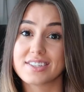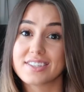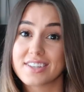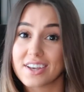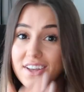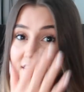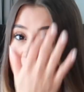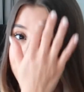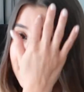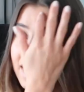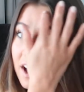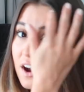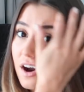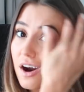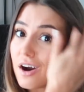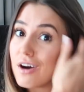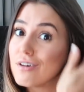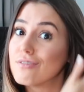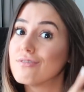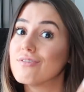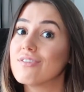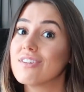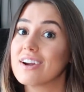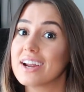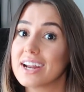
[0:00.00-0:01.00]
So they
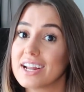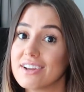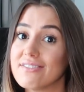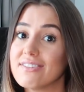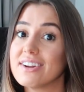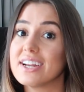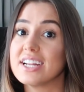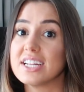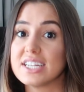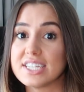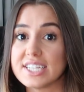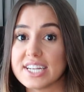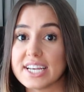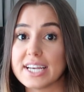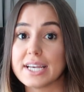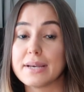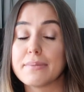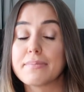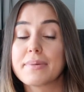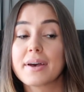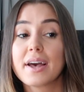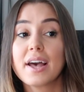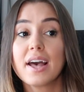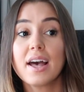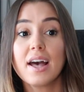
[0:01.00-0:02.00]
are really, really
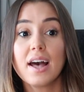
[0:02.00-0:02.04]
cheap.